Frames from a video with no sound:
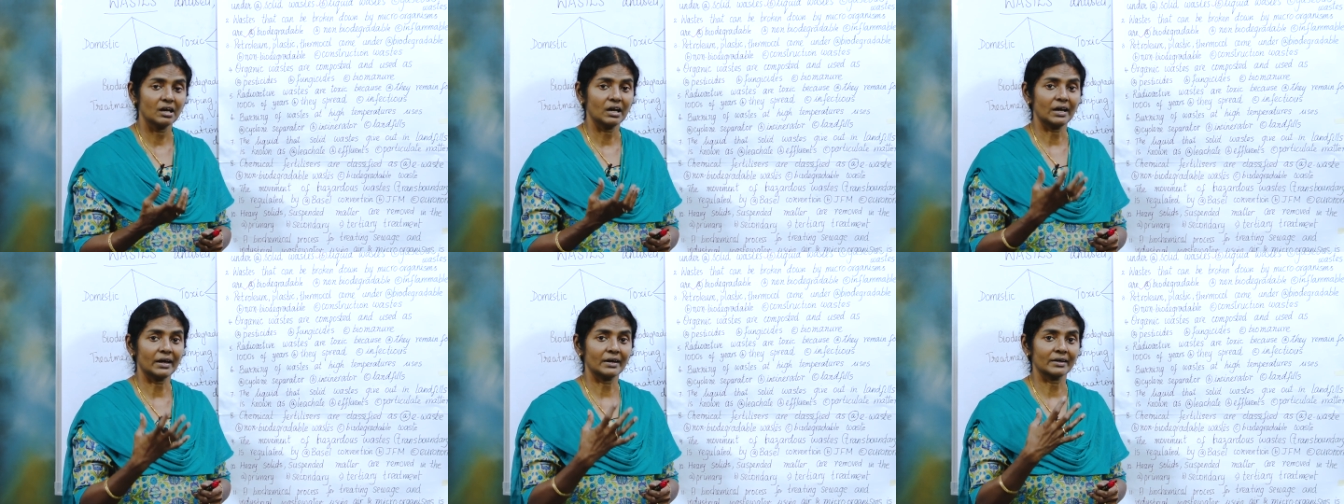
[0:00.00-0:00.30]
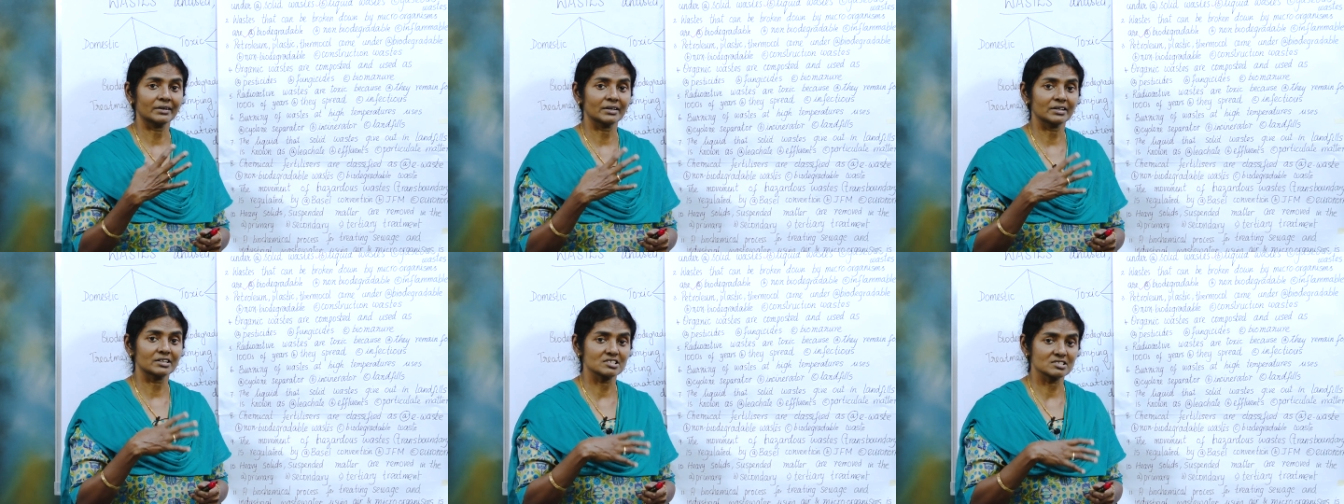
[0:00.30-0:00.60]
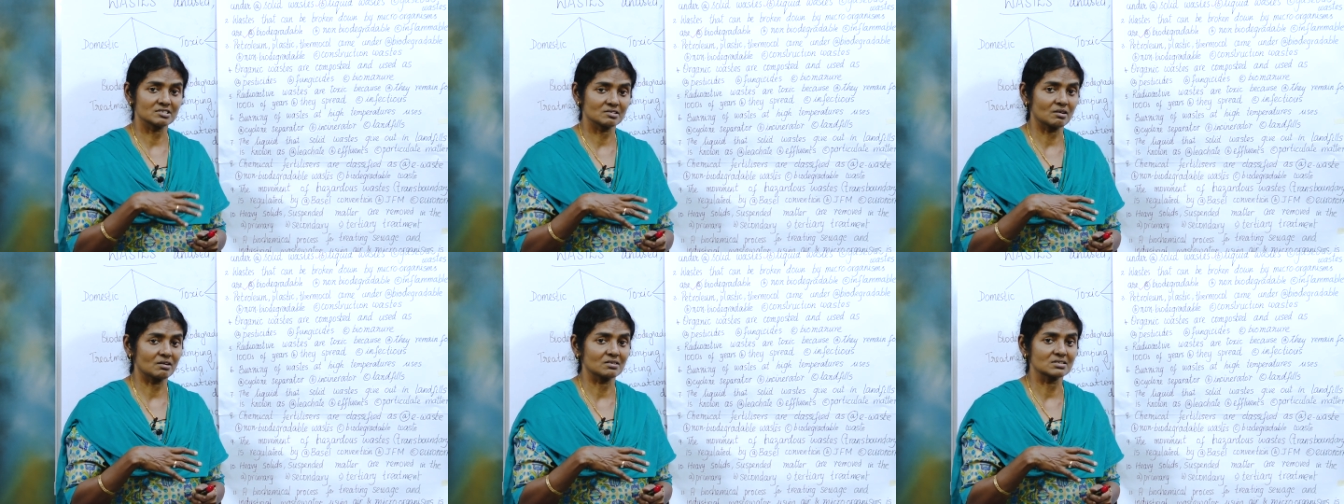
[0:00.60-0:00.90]
and it
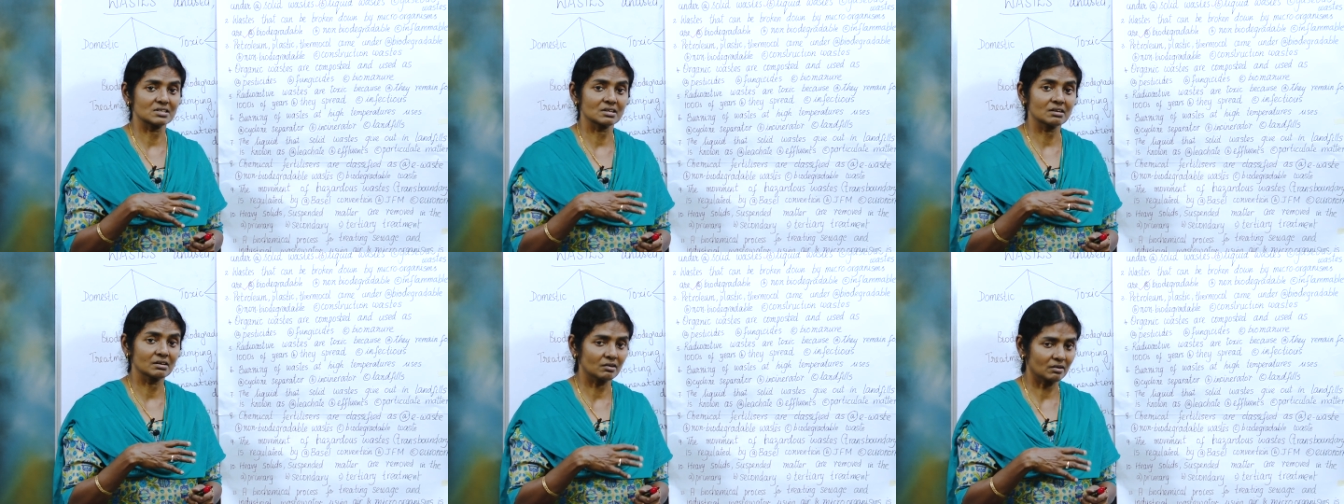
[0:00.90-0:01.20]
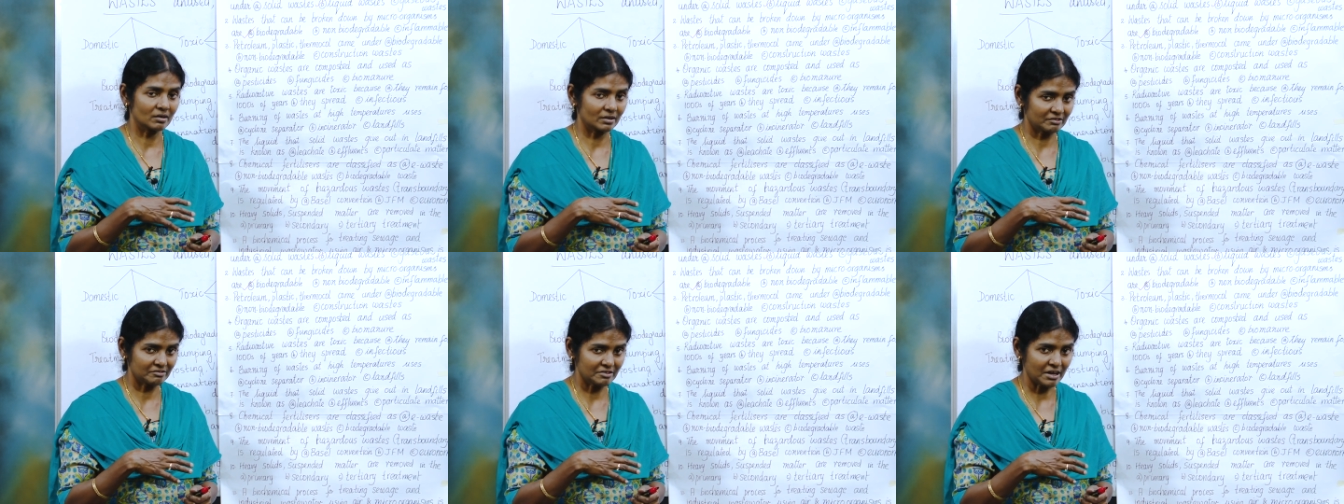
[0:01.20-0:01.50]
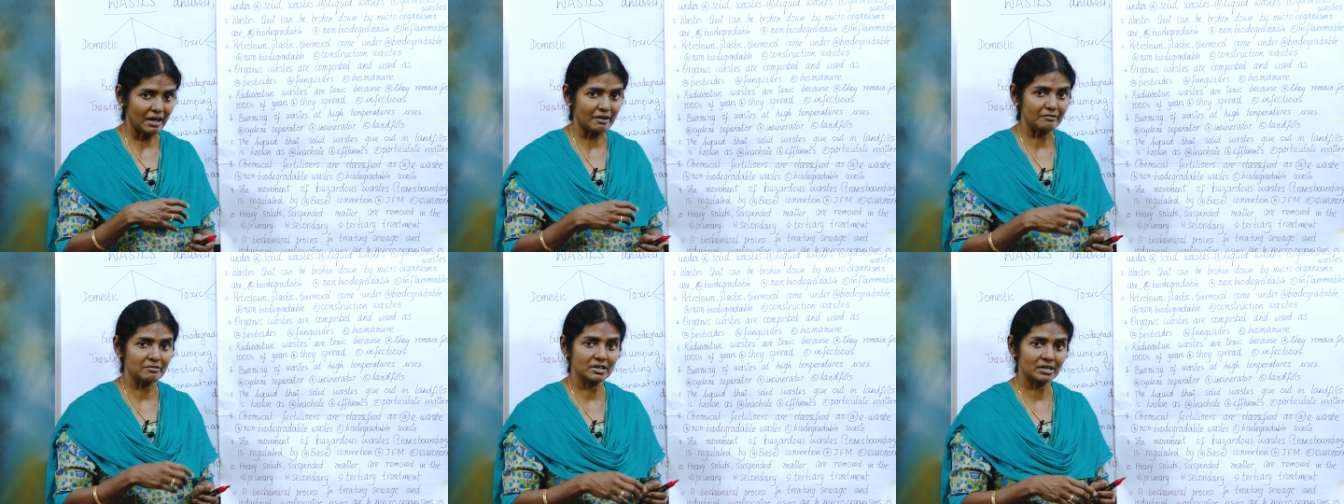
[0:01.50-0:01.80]
is causing a lot of
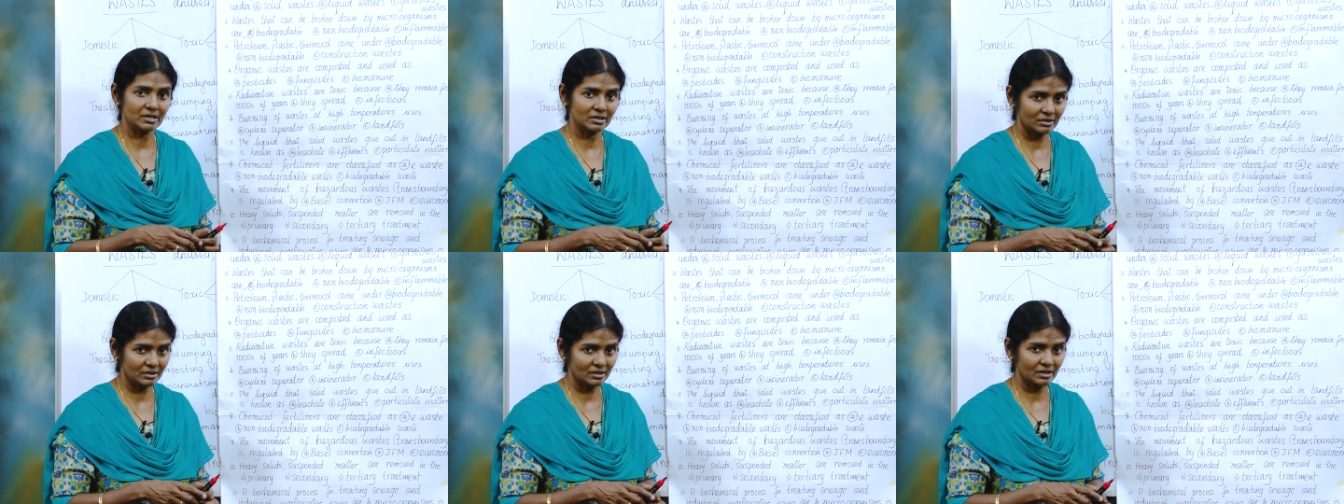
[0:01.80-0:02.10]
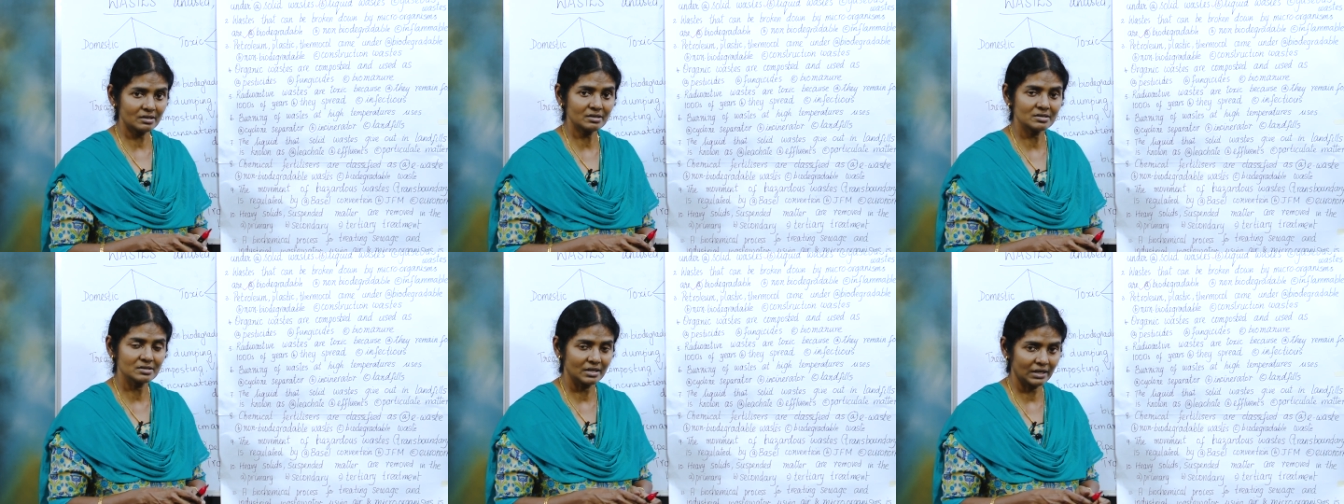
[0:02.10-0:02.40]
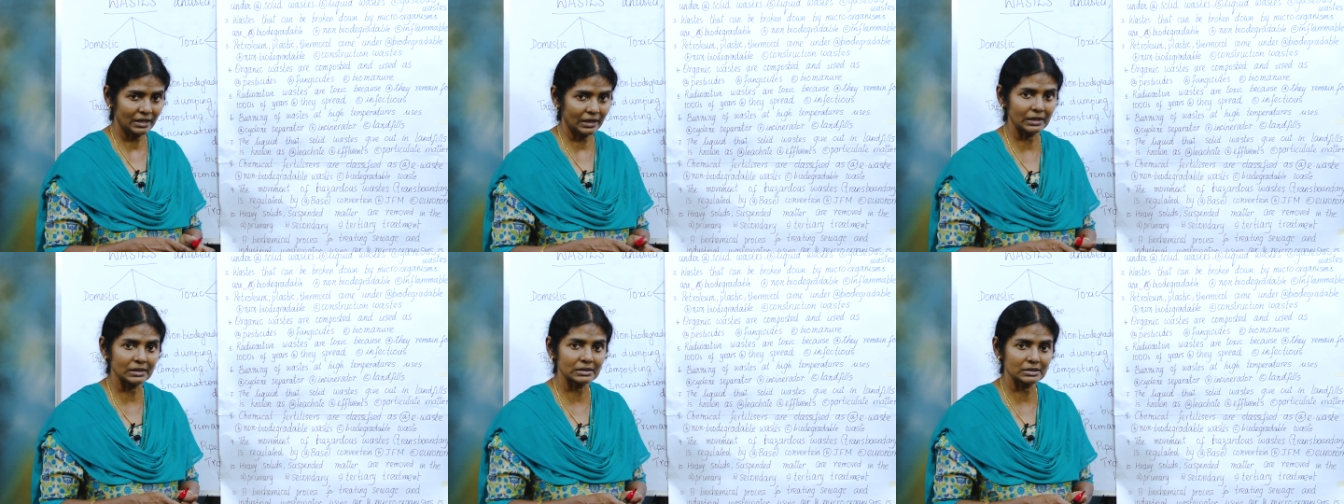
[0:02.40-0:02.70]
havoc in the
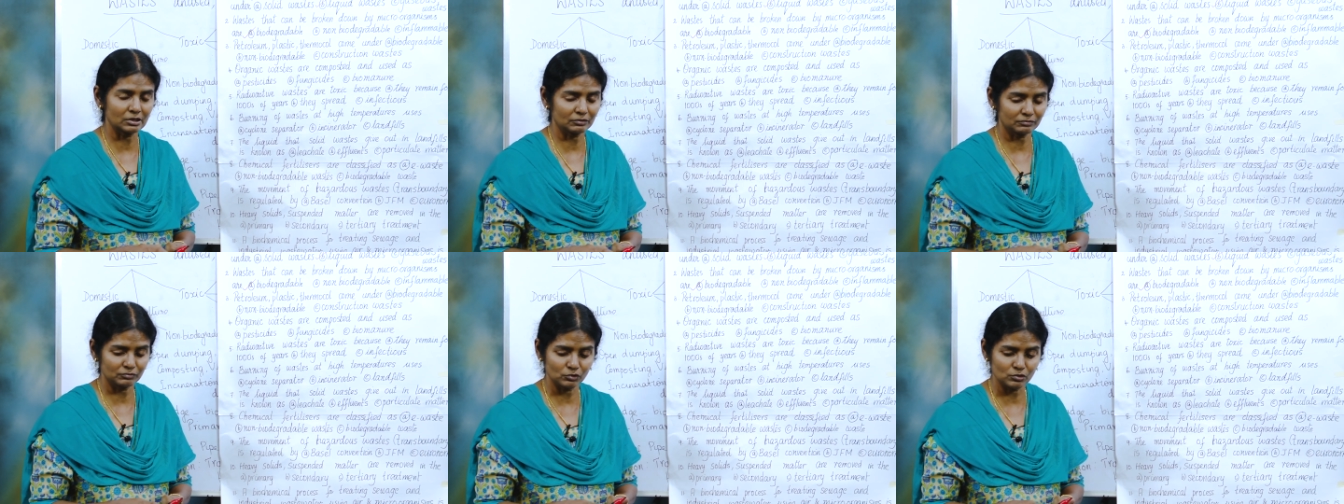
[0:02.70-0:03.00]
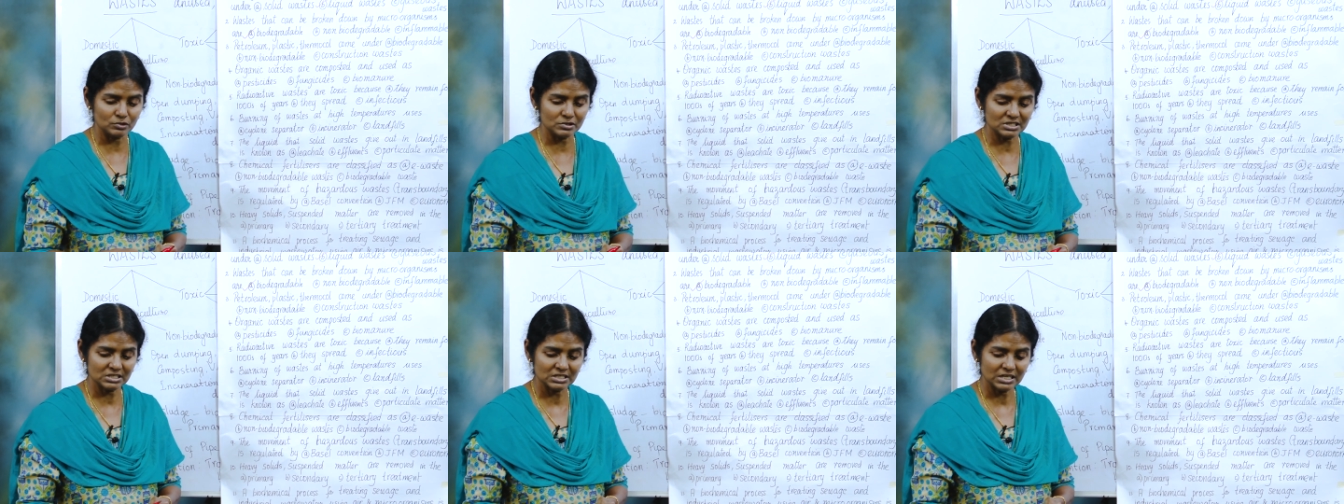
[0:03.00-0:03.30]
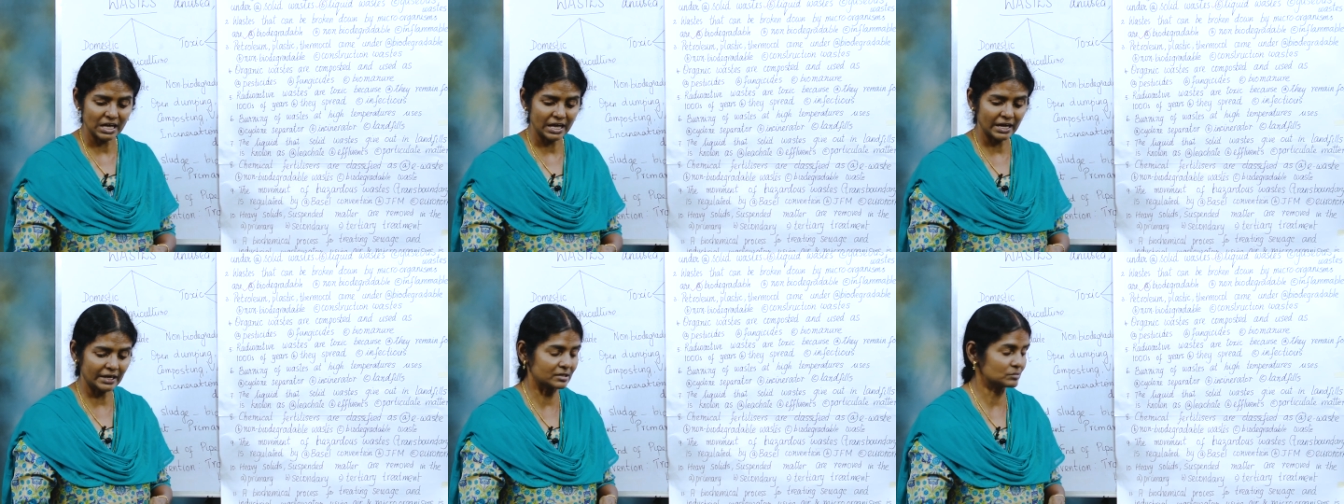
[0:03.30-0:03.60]
health of those
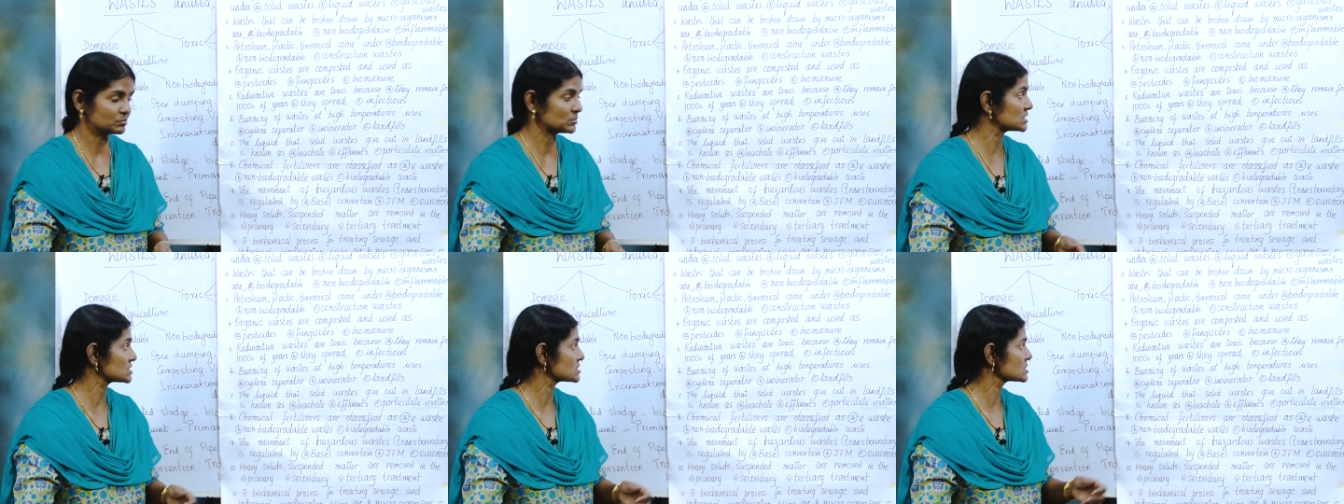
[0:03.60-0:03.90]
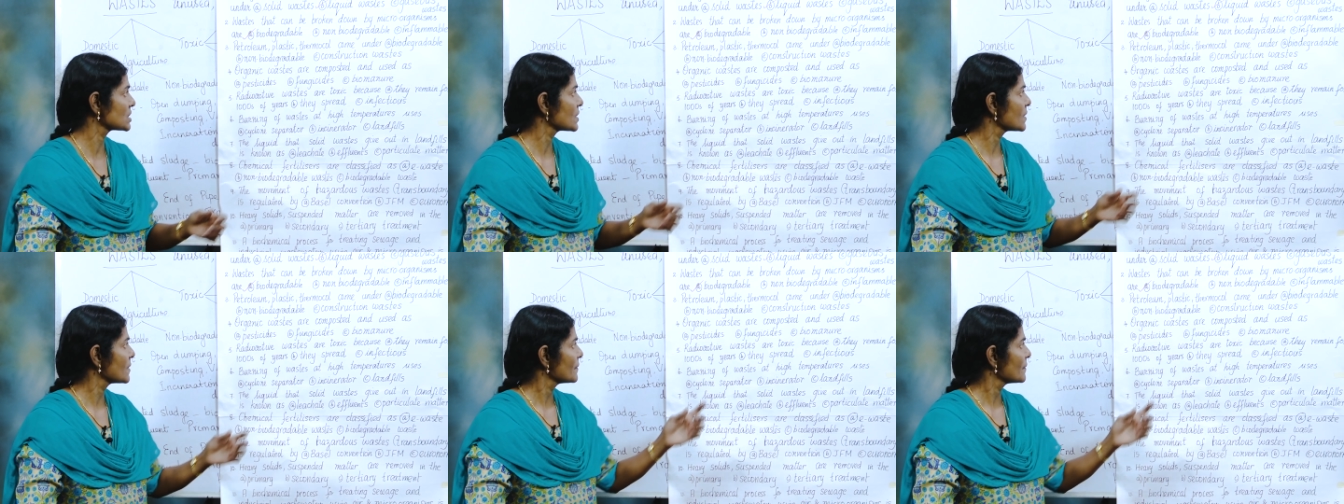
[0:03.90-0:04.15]
animals.